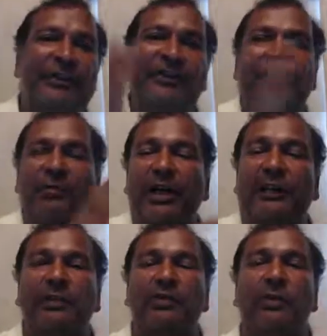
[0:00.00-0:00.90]
you the
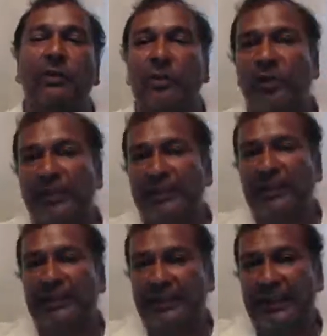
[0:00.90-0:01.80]
practical rewards and